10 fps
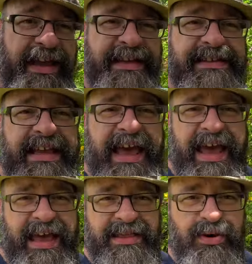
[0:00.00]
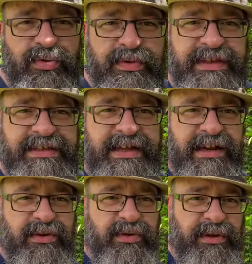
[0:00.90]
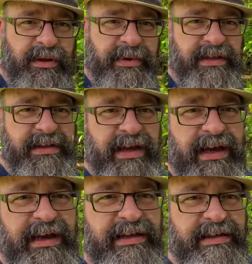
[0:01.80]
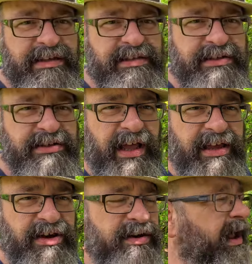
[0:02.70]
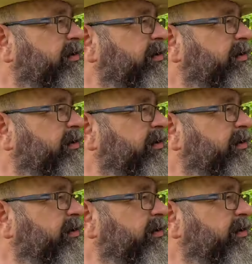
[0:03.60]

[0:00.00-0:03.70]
it is the 8th. Oh, this is kind of cool. A little bit. Is this light good? I